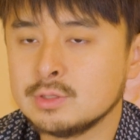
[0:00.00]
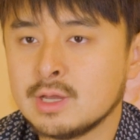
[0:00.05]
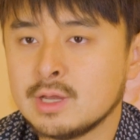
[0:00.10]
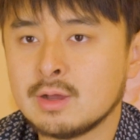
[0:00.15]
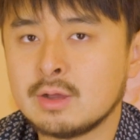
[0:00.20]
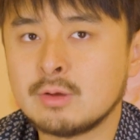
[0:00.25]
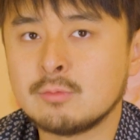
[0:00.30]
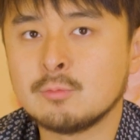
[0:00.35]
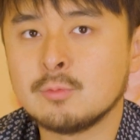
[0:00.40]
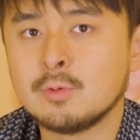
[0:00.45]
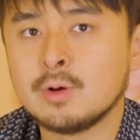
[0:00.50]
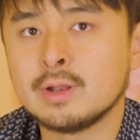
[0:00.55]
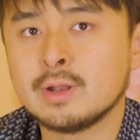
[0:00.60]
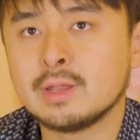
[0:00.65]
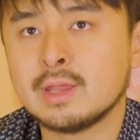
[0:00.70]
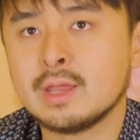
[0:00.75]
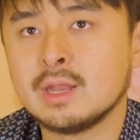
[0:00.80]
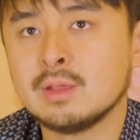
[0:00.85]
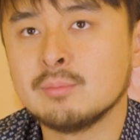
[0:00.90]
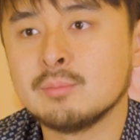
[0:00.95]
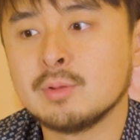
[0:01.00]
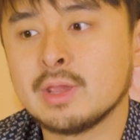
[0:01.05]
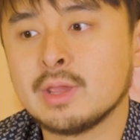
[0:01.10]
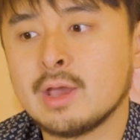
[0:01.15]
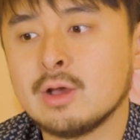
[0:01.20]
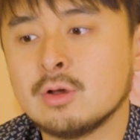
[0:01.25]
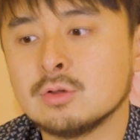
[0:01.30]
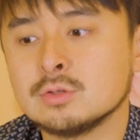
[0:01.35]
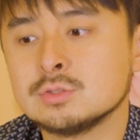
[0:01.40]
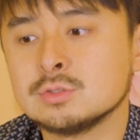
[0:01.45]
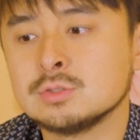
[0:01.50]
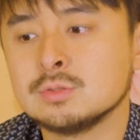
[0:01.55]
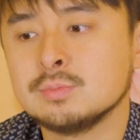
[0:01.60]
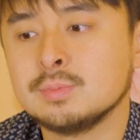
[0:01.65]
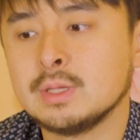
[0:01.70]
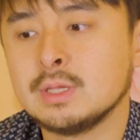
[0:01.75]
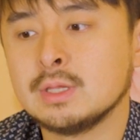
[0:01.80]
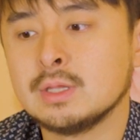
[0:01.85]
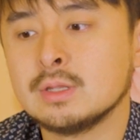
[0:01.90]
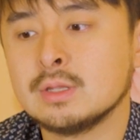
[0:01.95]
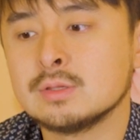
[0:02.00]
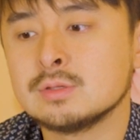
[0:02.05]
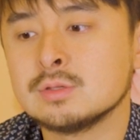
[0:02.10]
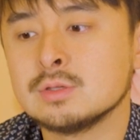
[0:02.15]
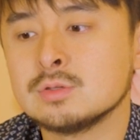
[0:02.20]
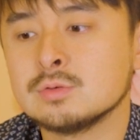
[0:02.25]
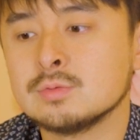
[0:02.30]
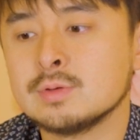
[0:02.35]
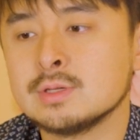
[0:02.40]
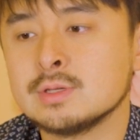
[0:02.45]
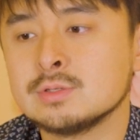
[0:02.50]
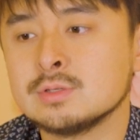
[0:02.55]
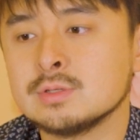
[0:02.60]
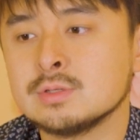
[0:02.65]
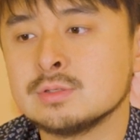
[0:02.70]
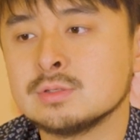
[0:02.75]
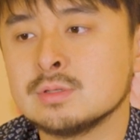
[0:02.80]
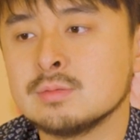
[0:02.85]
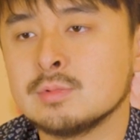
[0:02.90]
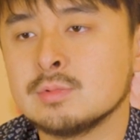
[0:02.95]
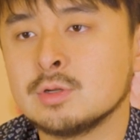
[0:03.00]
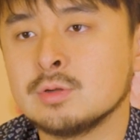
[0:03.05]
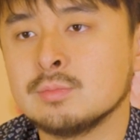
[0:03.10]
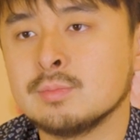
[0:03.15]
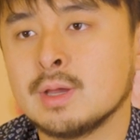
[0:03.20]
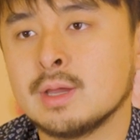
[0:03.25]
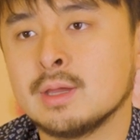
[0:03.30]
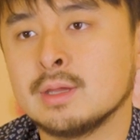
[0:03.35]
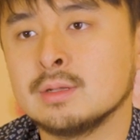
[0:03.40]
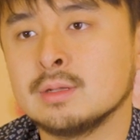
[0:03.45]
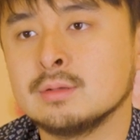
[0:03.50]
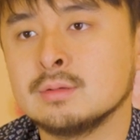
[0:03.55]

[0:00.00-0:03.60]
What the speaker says: not want anybody else to be in a situation similar to mine.